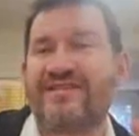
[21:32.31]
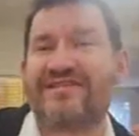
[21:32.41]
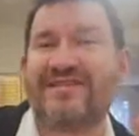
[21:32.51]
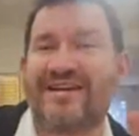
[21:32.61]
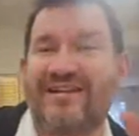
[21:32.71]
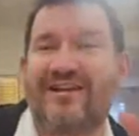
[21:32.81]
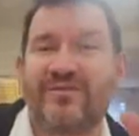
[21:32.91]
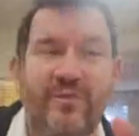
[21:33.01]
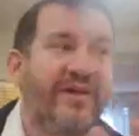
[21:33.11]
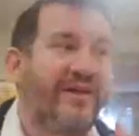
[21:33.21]
He's stuck down to
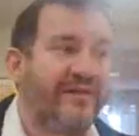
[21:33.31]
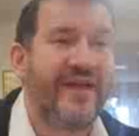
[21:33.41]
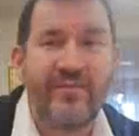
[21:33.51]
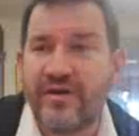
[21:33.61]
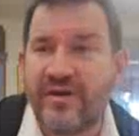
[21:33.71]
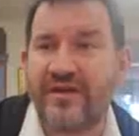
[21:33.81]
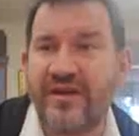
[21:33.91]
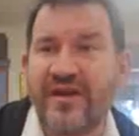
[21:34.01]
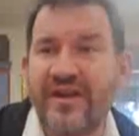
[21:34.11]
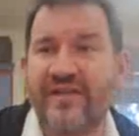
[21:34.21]
one little neighborhood
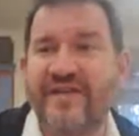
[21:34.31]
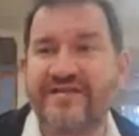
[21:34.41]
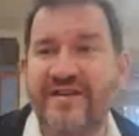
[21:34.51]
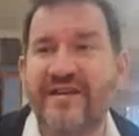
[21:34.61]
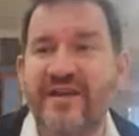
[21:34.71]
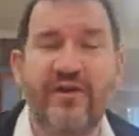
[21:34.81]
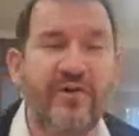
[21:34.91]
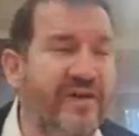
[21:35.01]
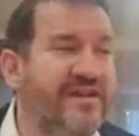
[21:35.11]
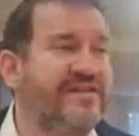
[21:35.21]
in the city? Or it
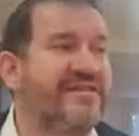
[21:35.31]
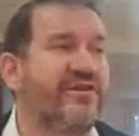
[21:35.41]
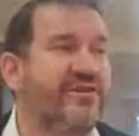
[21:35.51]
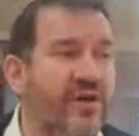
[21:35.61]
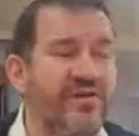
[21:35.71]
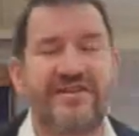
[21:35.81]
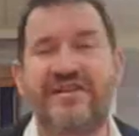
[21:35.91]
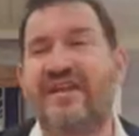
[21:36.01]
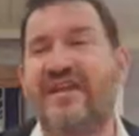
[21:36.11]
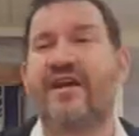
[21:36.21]
means he's got the whole
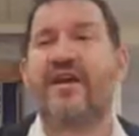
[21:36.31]
city?